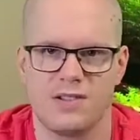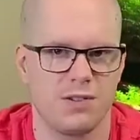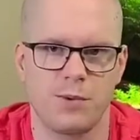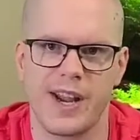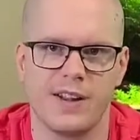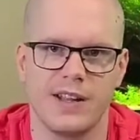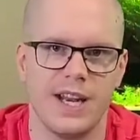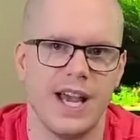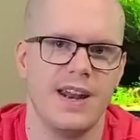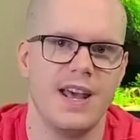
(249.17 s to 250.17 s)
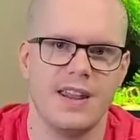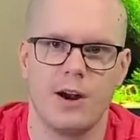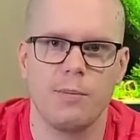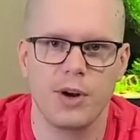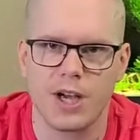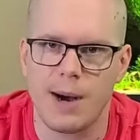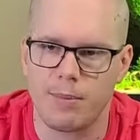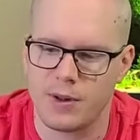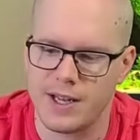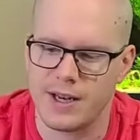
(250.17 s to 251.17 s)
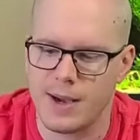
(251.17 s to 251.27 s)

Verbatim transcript: sprinkle it in, and then I'll put a couple in